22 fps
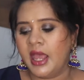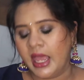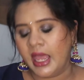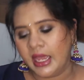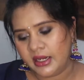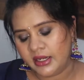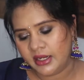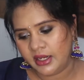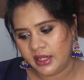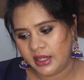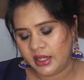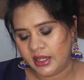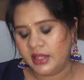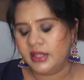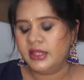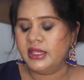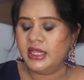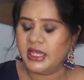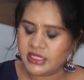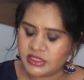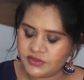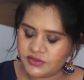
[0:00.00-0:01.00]
acne.
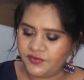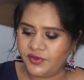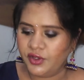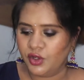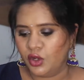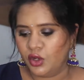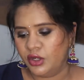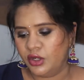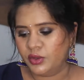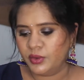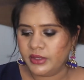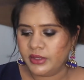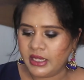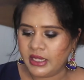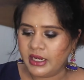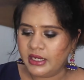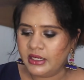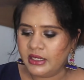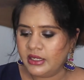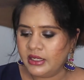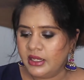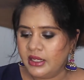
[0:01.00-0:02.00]
Yes, we all know
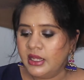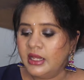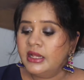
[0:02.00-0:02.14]
that.